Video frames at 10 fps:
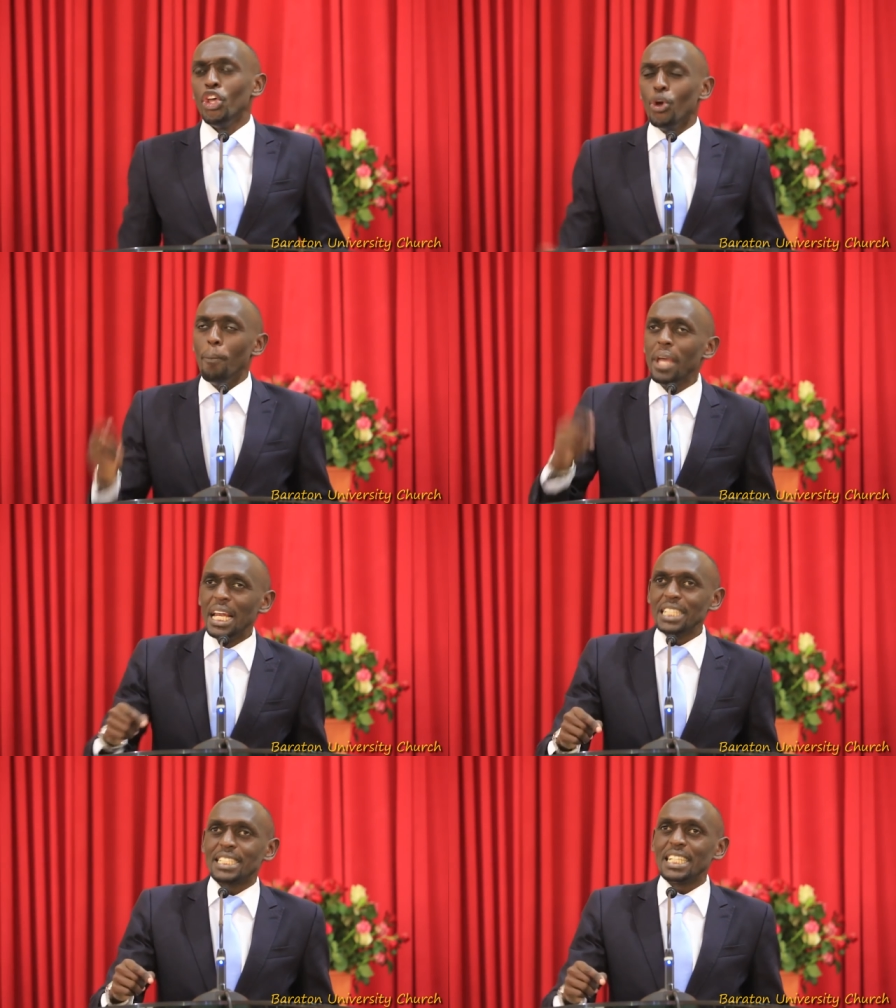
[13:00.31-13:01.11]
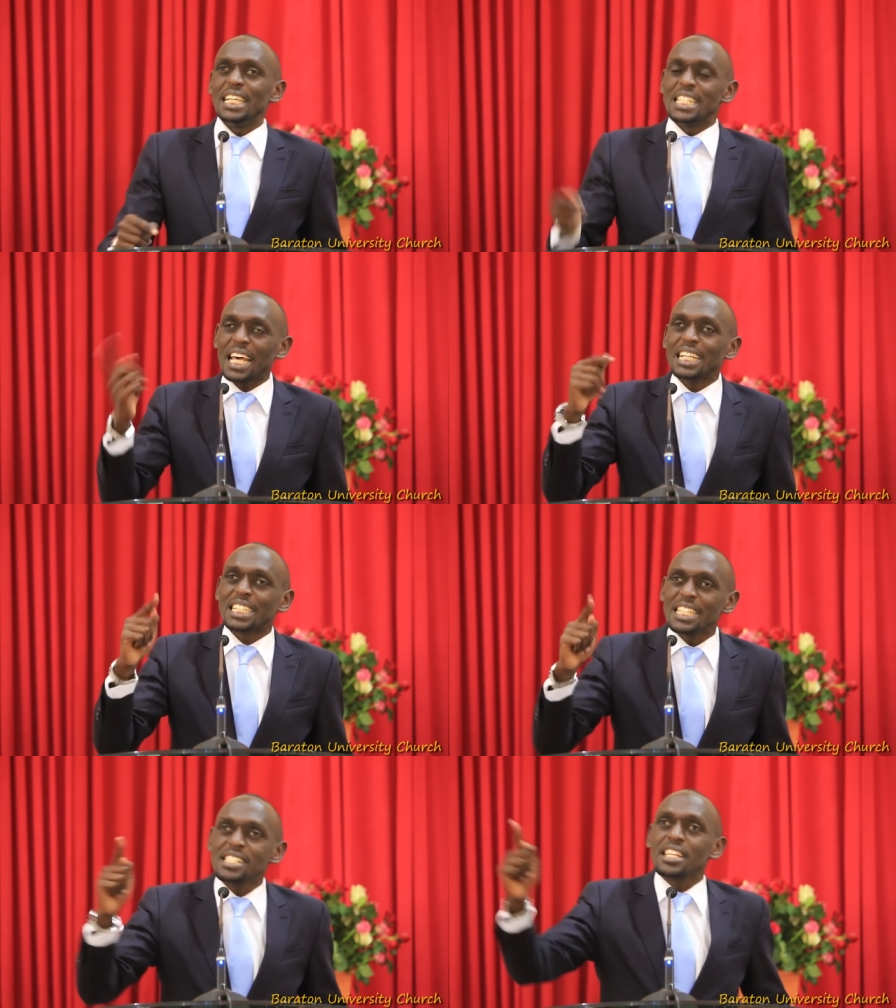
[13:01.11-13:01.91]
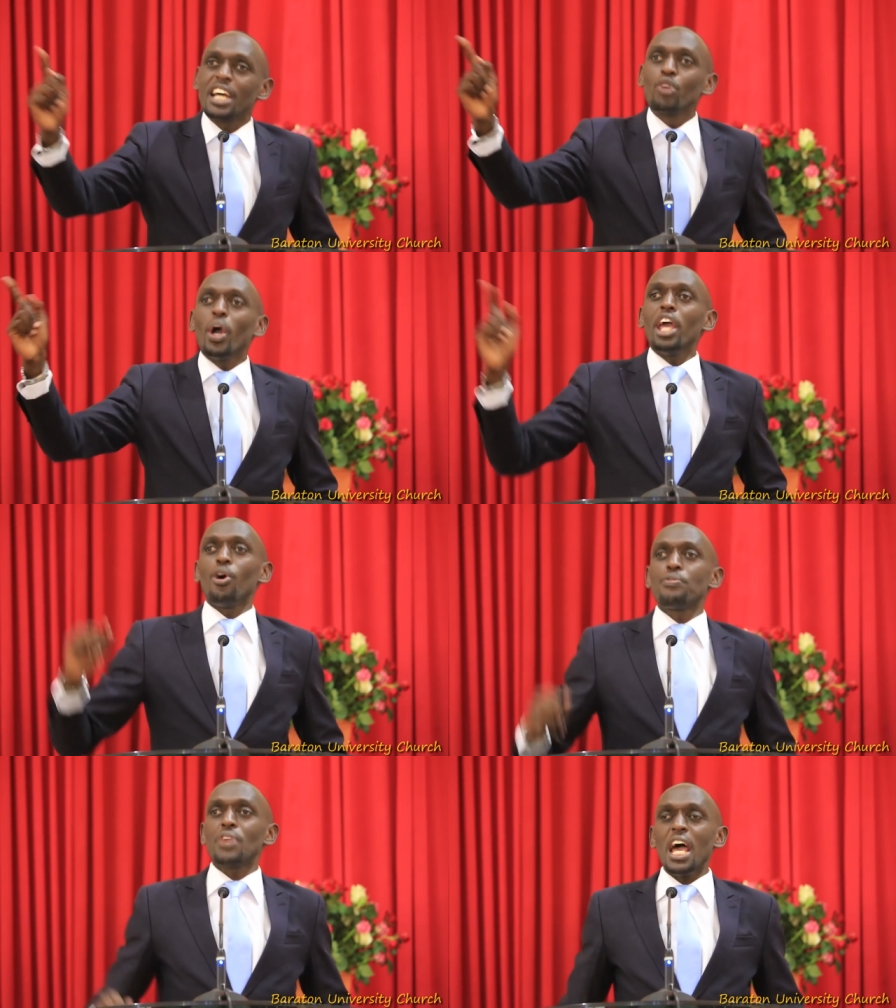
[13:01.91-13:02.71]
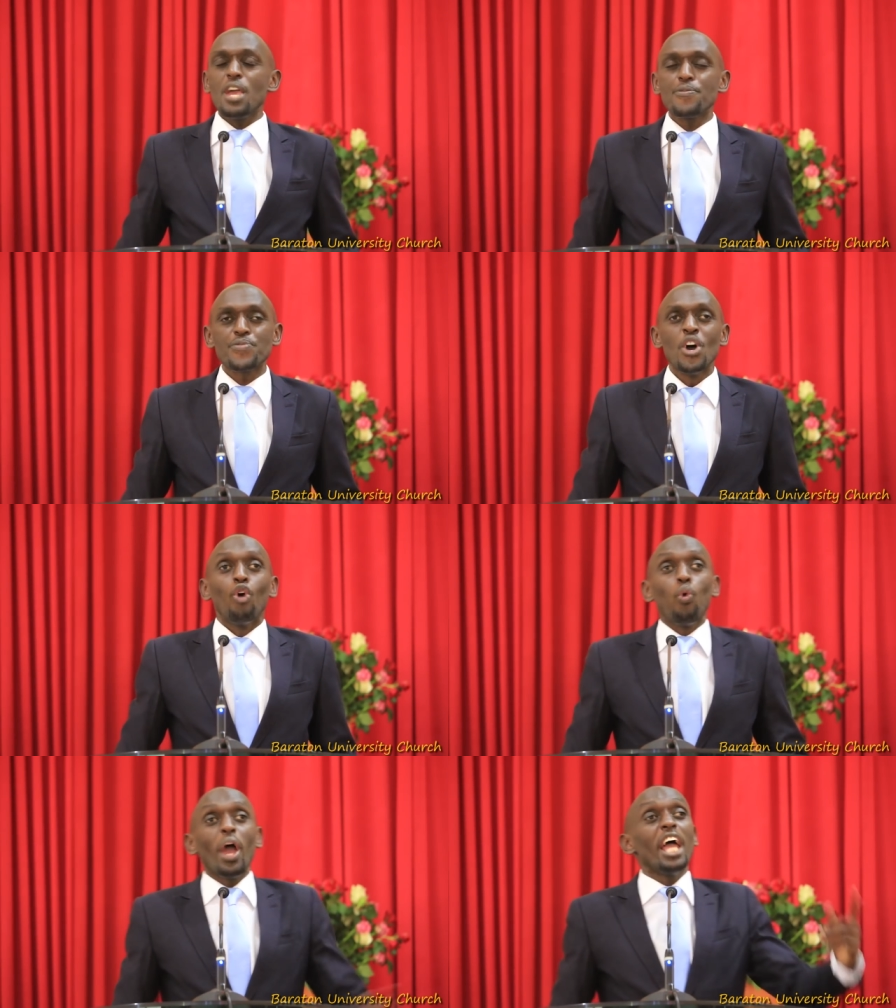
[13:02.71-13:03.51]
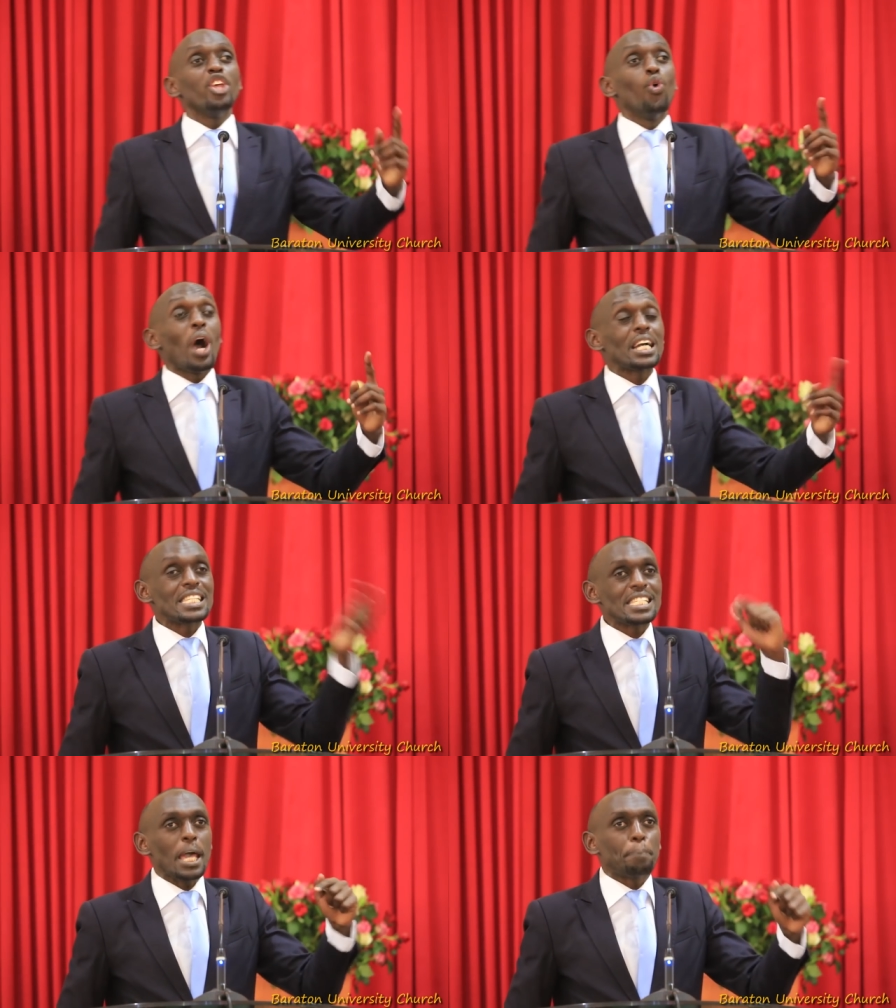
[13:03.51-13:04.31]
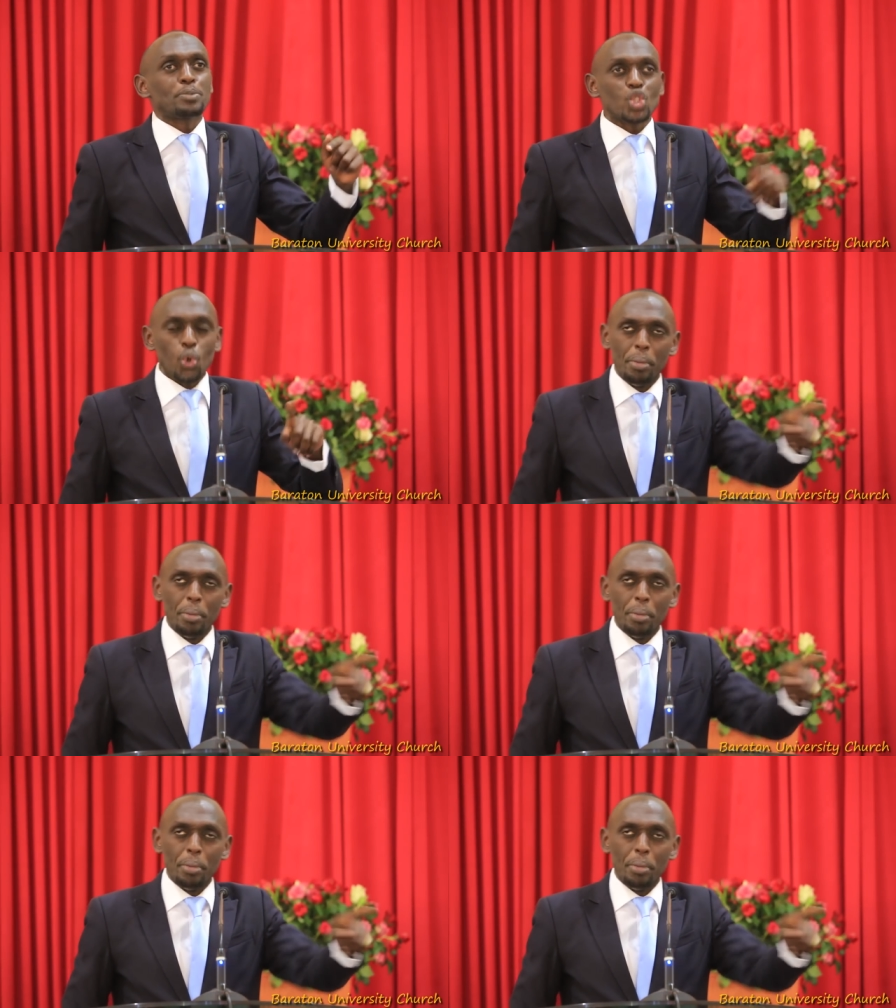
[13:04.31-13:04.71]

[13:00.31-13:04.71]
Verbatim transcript: Humility is a Christian way of life where you accept